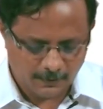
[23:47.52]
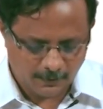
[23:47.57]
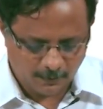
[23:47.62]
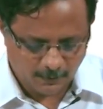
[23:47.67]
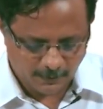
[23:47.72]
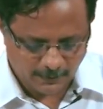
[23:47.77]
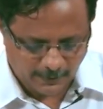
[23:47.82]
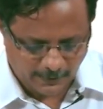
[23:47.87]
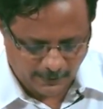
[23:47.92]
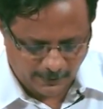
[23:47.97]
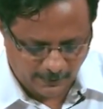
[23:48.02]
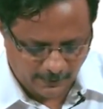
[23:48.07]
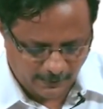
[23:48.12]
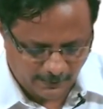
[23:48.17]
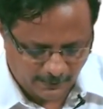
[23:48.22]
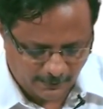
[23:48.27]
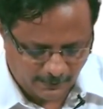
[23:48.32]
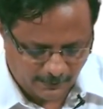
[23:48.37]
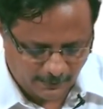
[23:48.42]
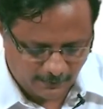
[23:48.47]
Okay,
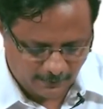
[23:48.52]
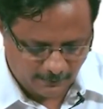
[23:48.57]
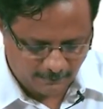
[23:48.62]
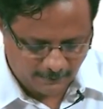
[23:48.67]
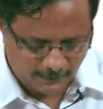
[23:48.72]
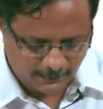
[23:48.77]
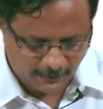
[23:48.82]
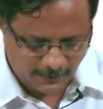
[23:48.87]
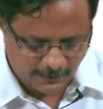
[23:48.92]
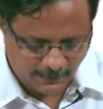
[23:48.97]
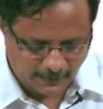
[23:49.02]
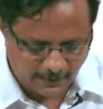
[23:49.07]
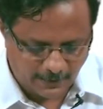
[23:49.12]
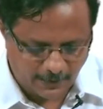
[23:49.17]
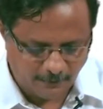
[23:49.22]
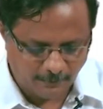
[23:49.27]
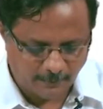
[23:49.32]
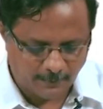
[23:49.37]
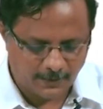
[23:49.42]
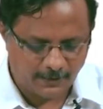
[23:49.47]
and within
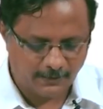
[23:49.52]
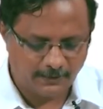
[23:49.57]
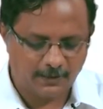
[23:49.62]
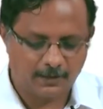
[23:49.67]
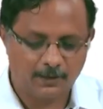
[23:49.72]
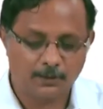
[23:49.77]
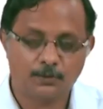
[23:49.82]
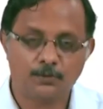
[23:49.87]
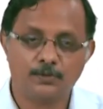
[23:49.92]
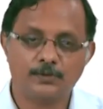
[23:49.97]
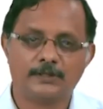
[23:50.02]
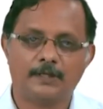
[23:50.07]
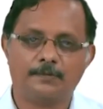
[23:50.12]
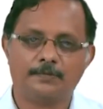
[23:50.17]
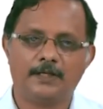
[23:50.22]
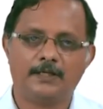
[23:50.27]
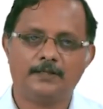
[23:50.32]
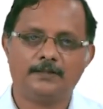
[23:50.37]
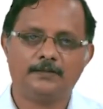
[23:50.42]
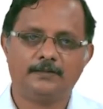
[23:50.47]
declarative memory there are two
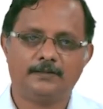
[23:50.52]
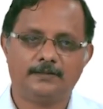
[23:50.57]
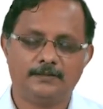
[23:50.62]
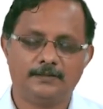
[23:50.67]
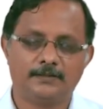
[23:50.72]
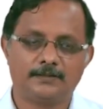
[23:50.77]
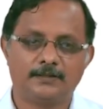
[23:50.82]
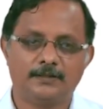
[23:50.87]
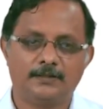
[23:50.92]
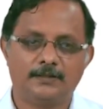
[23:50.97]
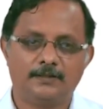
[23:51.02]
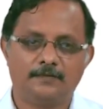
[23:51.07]
subcategories